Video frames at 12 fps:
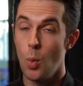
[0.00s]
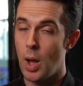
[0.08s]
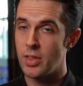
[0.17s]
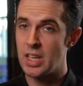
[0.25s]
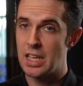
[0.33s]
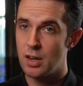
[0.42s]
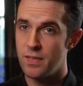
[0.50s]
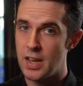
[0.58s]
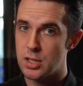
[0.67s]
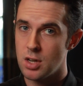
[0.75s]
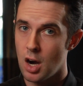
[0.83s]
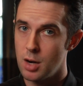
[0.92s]
while the
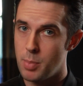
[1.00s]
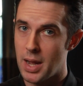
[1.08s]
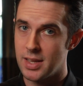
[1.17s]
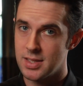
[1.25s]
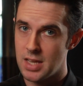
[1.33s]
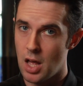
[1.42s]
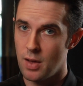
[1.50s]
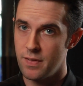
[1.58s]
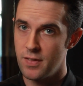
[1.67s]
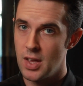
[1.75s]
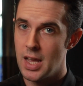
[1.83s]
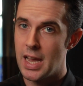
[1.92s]
interface card by
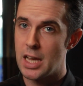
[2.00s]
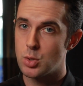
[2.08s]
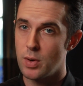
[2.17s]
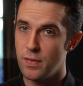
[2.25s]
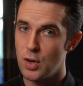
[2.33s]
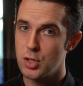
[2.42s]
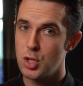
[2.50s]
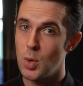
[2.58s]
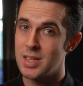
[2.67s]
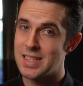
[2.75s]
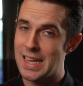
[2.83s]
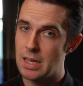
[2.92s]
itself is referred to
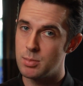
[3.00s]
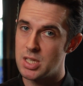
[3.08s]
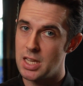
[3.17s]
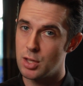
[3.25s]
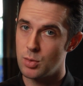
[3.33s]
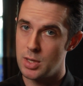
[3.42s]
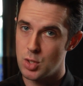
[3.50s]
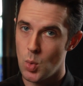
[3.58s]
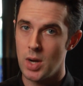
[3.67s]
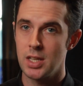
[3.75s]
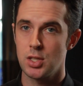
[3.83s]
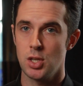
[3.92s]
as the
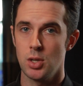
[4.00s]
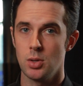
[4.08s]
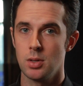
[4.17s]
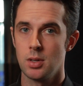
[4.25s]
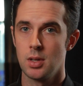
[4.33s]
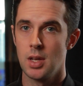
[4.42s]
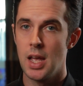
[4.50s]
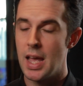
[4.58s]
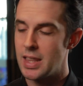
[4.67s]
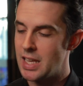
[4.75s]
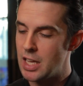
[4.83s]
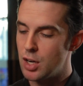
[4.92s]
MT322.
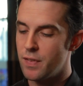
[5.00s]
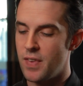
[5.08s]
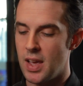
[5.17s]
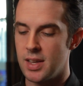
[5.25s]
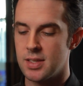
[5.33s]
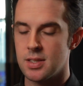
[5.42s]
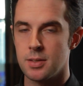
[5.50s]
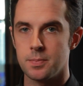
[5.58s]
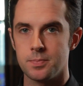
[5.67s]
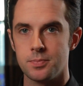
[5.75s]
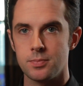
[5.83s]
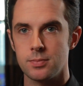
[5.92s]
The interface
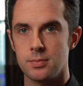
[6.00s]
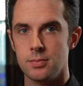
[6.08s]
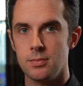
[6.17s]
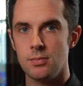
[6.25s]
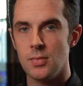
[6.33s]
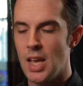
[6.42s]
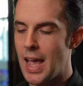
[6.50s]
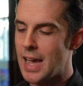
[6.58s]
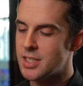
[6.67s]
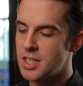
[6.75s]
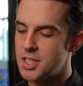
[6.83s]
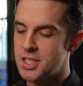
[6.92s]

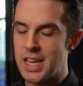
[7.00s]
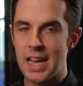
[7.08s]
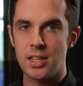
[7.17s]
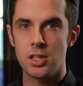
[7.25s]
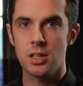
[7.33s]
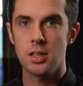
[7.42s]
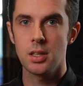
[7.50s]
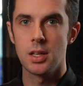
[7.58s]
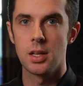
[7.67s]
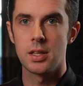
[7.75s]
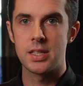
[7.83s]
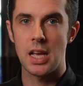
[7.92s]
has a standard
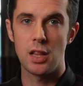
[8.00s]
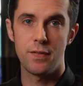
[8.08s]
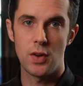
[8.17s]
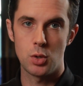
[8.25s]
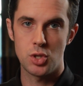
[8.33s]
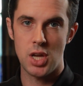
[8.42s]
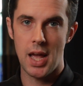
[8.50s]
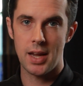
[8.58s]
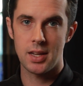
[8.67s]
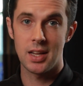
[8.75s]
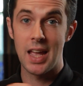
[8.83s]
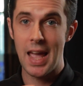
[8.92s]
telephone
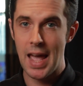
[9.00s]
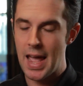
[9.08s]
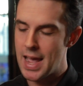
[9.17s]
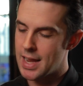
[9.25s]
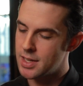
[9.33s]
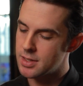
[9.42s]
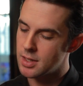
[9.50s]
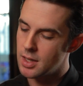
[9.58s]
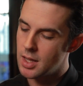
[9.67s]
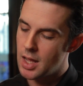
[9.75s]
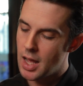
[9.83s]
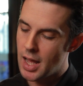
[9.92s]
jack and
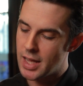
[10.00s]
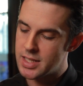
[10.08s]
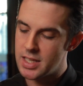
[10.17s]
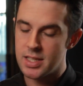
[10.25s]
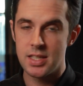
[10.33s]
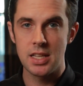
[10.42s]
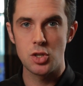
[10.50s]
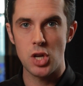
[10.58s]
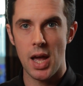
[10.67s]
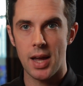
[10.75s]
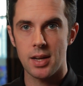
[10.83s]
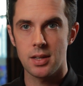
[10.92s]
a DC
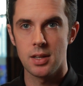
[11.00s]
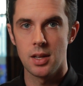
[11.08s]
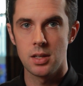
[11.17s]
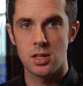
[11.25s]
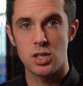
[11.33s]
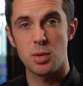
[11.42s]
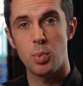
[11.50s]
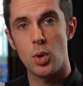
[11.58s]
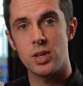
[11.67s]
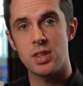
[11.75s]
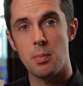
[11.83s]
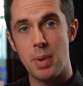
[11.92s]
jack to
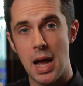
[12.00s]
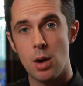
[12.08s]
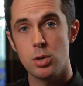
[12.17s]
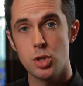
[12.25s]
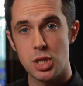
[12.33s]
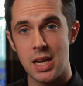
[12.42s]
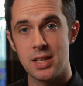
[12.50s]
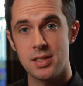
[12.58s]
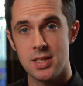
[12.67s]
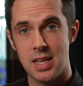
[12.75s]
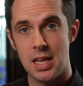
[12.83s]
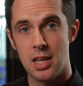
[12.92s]
support the powered chain
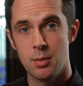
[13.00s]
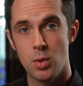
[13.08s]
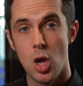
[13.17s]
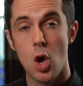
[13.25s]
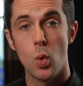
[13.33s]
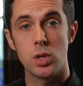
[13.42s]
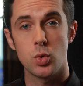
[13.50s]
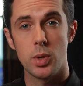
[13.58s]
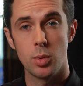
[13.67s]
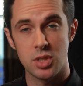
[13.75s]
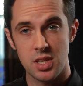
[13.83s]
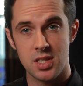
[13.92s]
scheme, which we
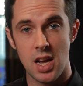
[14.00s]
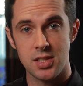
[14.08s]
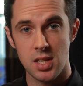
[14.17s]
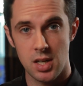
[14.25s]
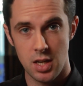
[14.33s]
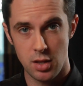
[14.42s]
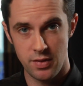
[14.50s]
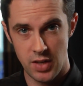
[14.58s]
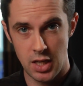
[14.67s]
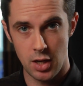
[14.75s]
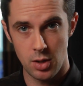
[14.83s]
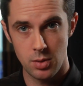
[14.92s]
will discuss in another
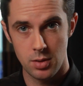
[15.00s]
video.